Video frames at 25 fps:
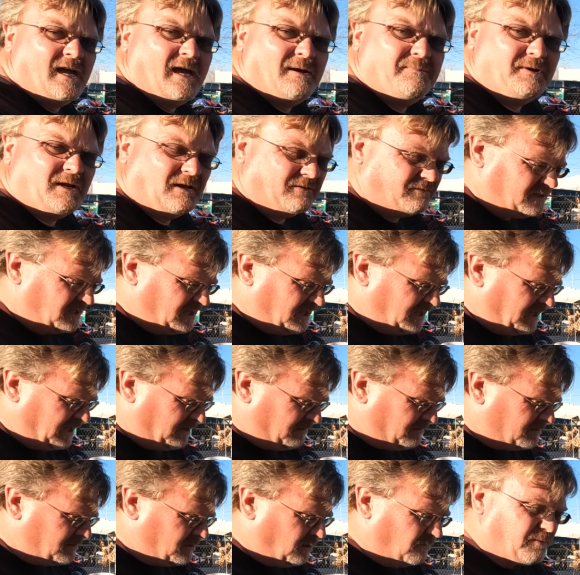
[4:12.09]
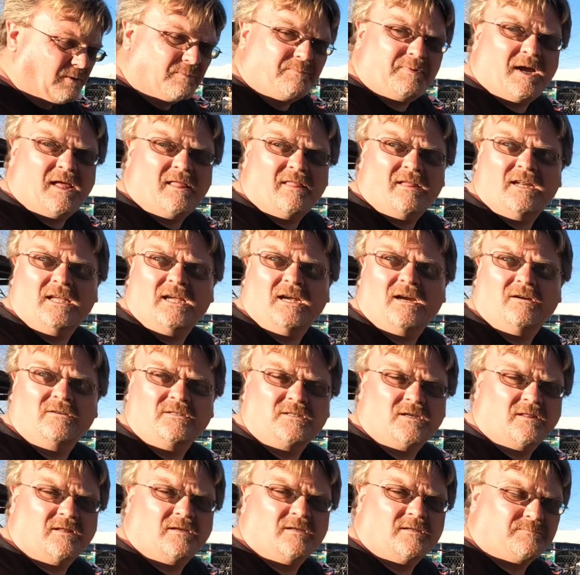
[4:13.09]
Happen to have a can with no propellant here,
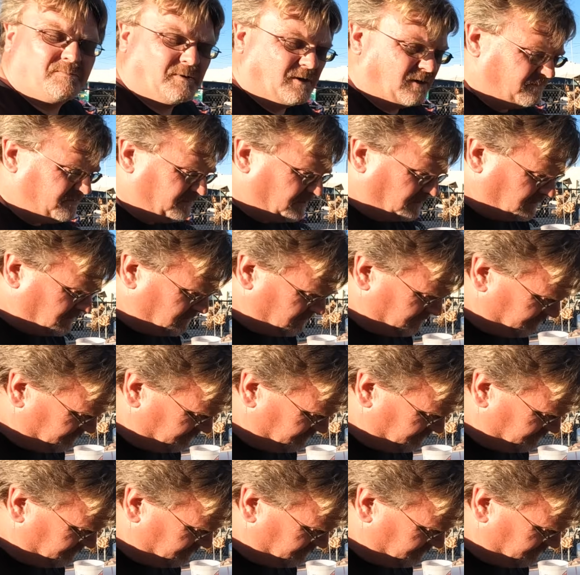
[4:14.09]
so this is perfect.